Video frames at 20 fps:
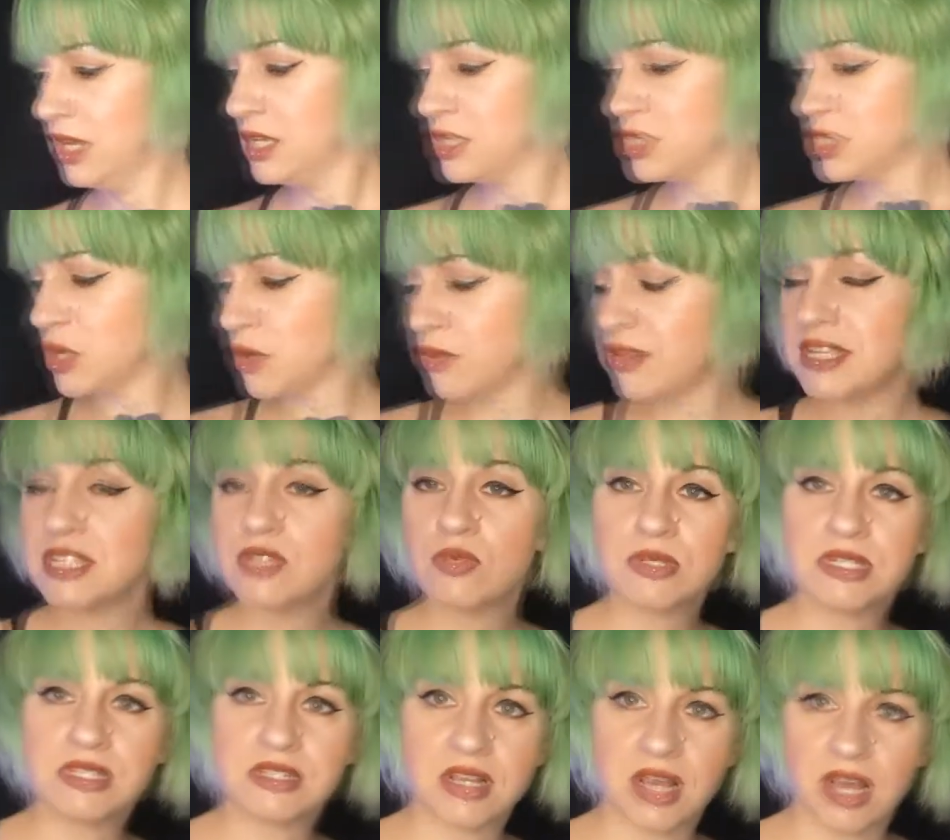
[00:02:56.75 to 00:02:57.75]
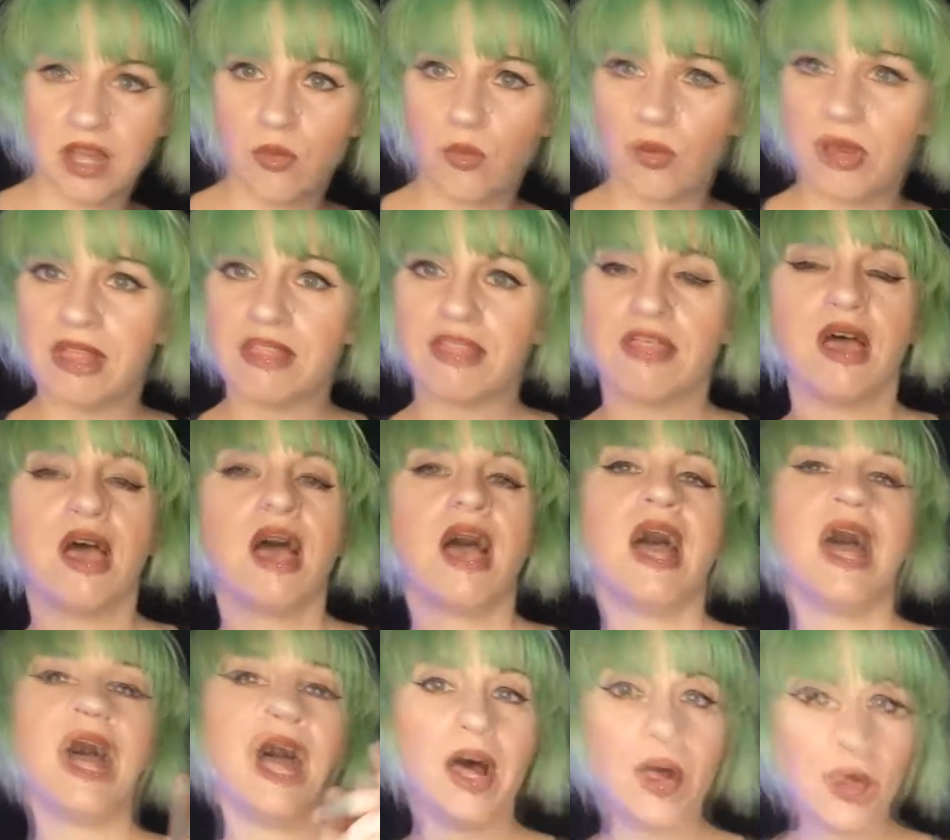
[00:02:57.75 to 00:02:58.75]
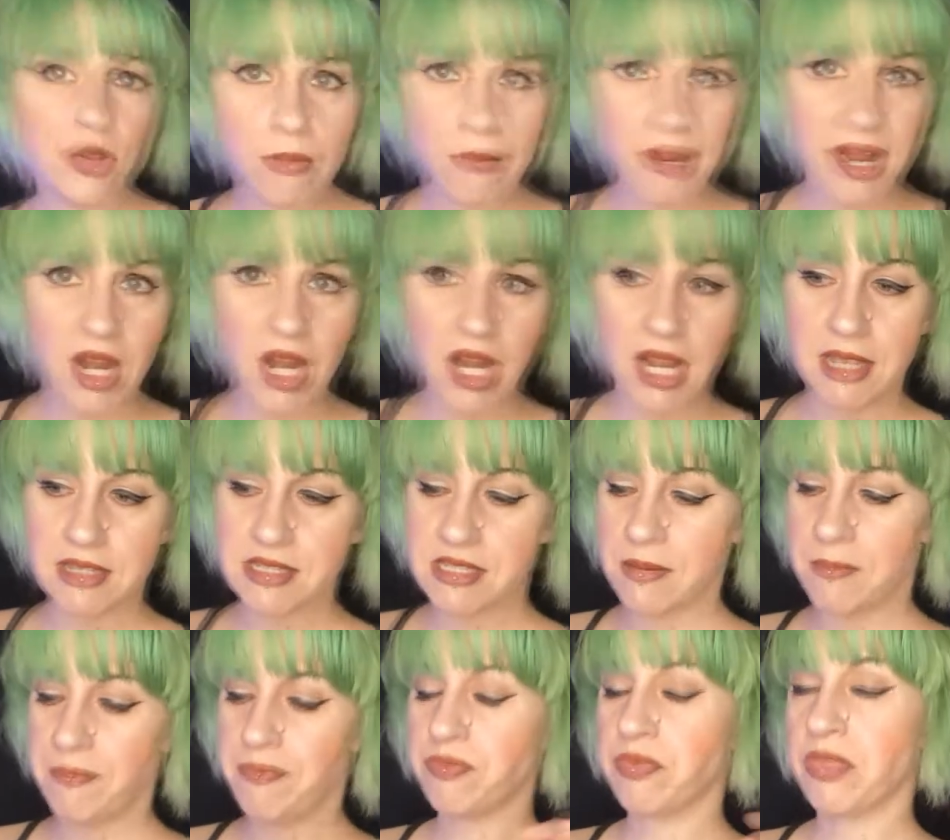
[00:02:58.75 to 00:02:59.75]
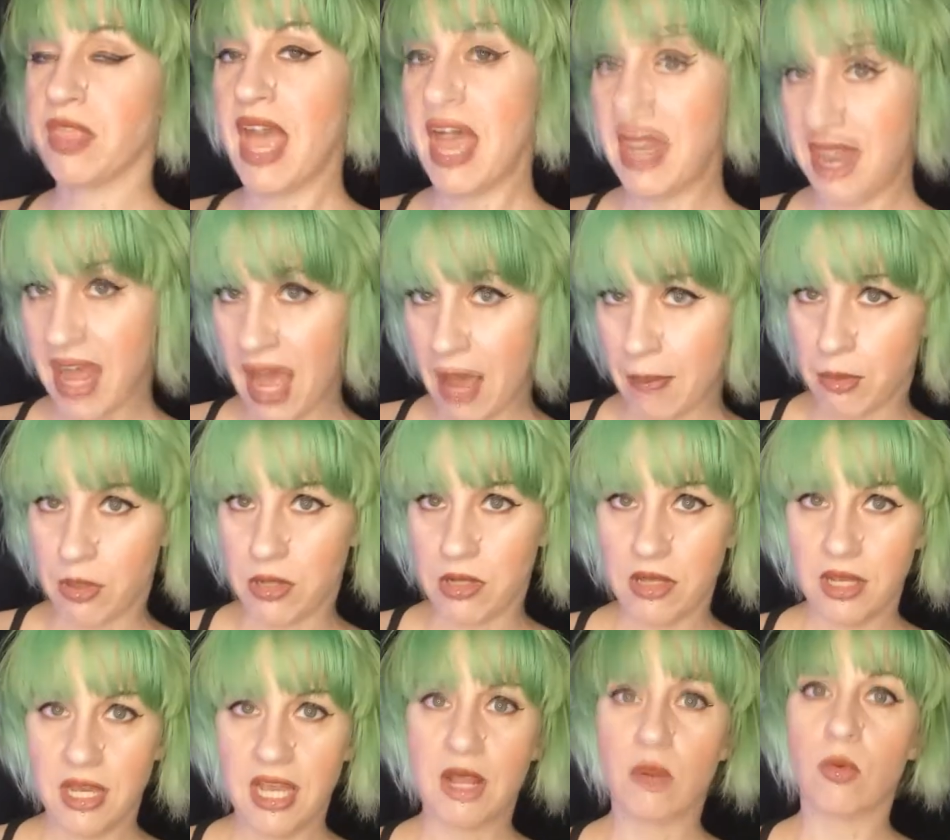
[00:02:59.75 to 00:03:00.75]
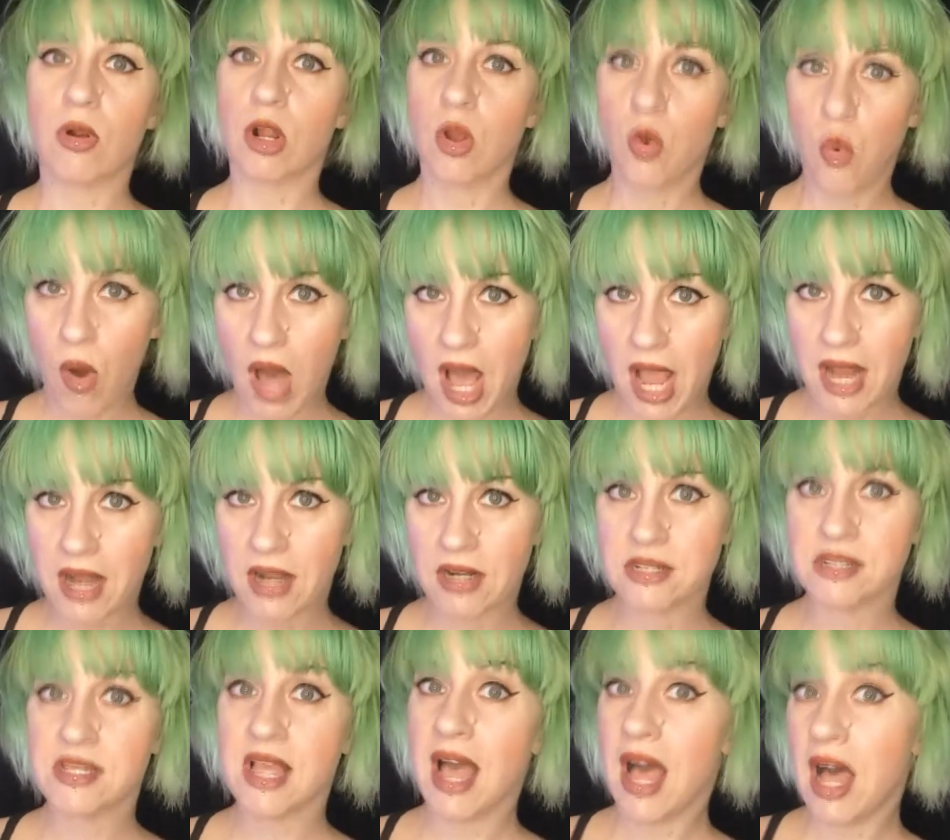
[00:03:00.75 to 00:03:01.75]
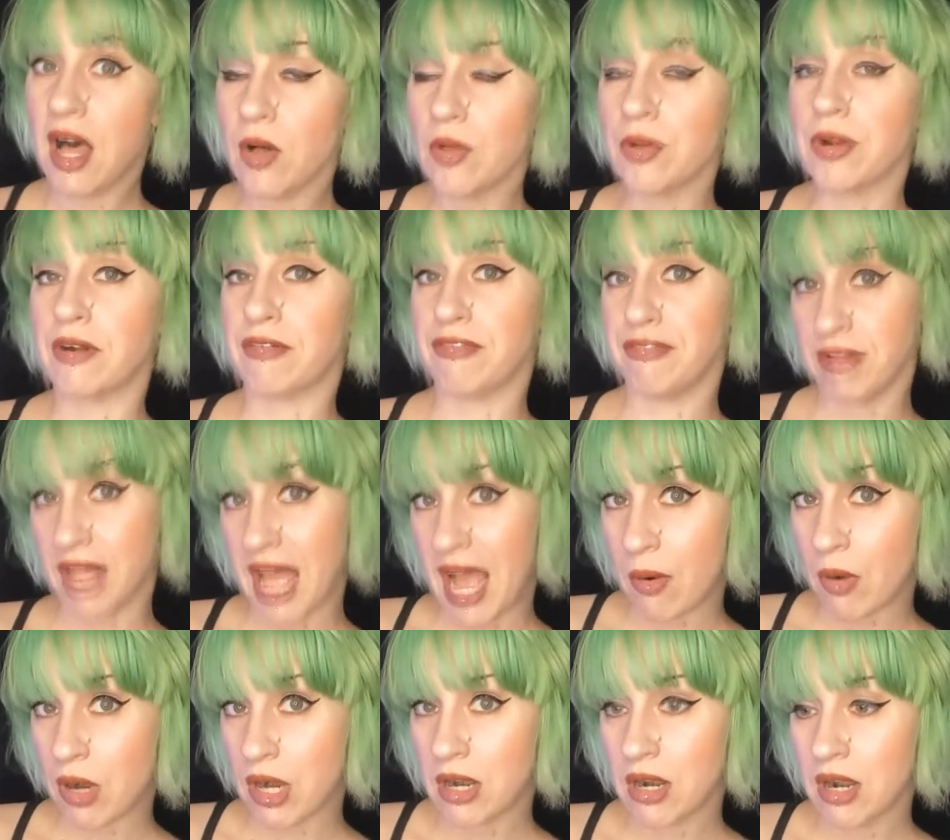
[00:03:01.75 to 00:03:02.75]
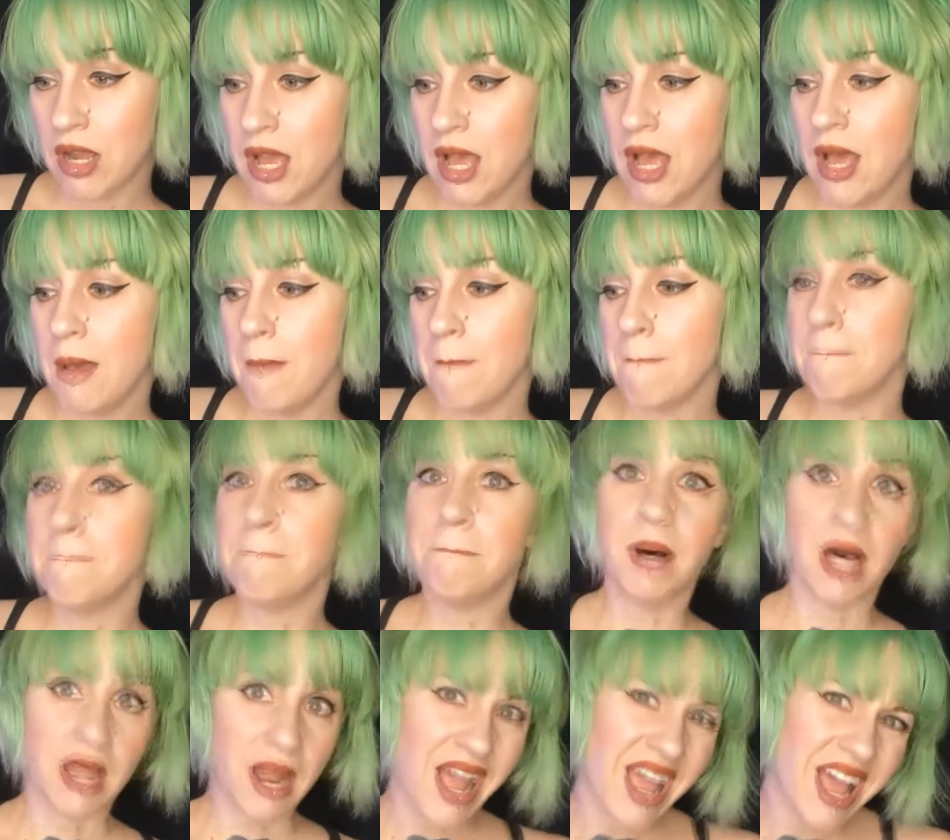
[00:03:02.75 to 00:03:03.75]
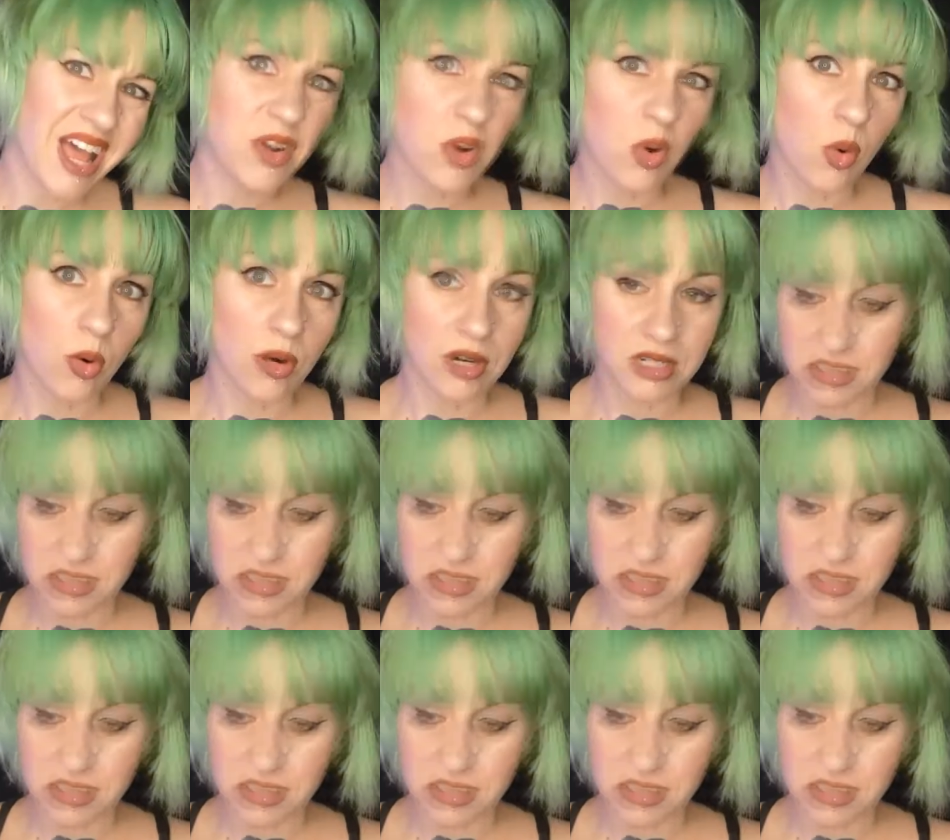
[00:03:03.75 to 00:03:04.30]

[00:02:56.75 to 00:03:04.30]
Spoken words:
So this was done with elderberries and apple. It requires elderflower, but I had to order